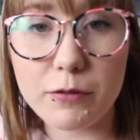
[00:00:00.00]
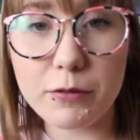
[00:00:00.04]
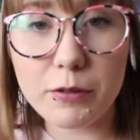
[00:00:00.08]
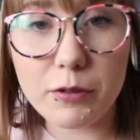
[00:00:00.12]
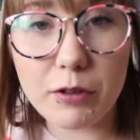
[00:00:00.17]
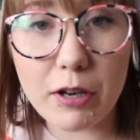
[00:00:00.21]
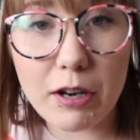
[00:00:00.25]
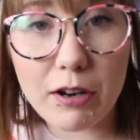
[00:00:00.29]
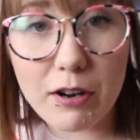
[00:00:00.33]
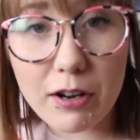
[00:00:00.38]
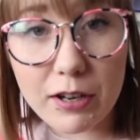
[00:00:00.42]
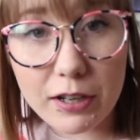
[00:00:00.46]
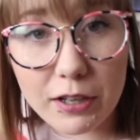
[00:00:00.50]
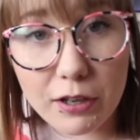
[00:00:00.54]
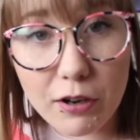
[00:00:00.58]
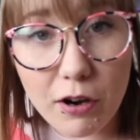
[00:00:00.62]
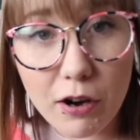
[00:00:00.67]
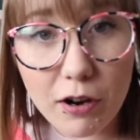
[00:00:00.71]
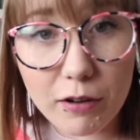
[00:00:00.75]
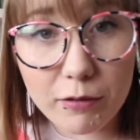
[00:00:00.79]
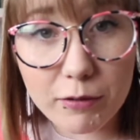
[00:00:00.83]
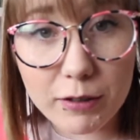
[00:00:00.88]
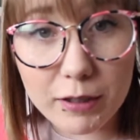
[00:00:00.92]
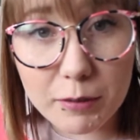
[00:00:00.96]
if you hear any
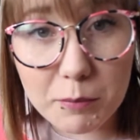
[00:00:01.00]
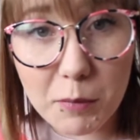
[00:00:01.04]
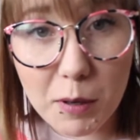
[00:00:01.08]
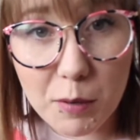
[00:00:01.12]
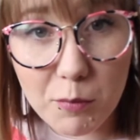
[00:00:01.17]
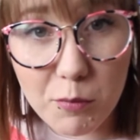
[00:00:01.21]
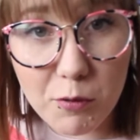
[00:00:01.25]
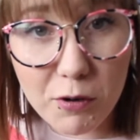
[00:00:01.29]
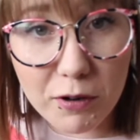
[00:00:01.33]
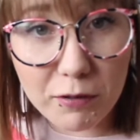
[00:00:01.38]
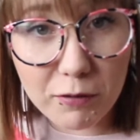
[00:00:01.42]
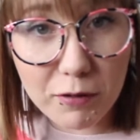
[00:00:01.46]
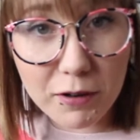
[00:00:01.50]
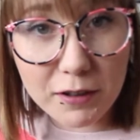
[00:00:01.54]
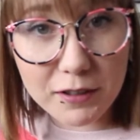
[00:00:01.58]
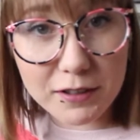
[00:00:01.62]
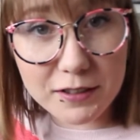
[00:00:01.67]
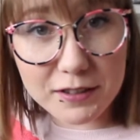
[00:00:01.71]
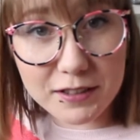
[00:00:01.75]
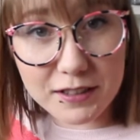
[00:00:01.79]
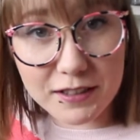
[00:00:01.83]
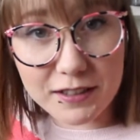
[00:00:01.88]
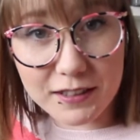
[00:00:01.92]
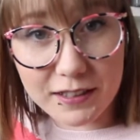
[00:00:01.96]
coughing, my boyfriend
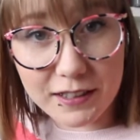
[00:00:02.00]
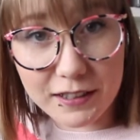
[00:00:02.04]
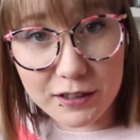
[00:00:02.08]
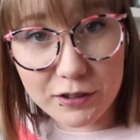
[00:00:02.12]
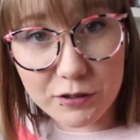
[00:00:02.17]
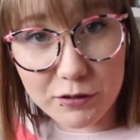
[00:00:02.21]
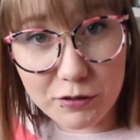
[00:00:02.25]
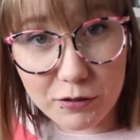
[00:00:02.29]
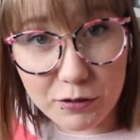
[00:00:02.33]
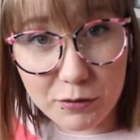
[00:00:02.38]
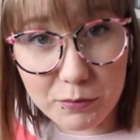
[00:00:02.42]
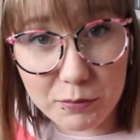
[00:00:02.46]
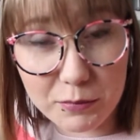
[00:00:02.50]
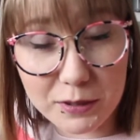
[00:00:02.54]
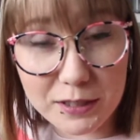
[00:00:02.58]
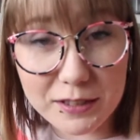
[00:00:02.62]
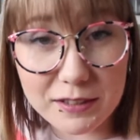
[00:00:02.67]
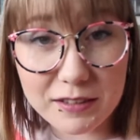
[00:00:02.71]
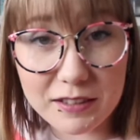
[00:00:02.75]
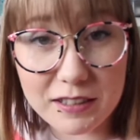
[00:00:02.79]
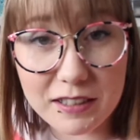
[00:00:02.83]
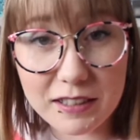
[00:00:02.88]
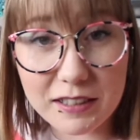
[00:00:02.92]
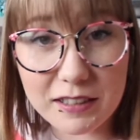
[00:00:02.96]
is in the next room. He's
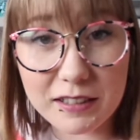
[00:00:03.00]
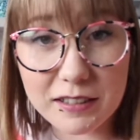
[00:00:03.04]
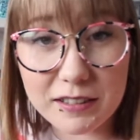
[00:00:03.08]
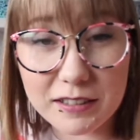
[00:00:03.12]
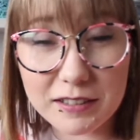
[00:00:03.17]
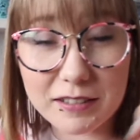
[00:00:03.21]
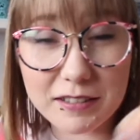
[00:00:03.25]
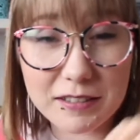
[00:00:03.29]
sick